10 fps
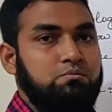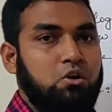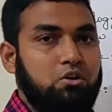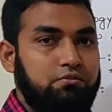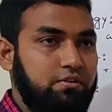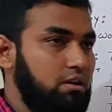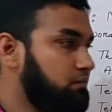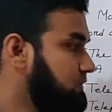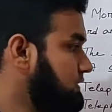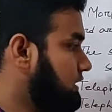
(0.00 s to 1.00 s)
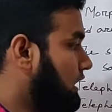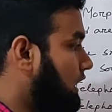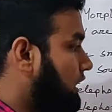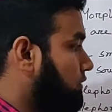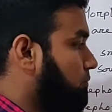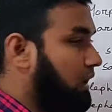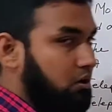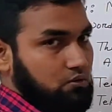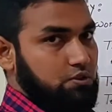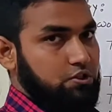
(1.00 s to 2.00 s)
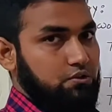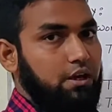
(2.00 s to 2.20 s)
morphemes are bound.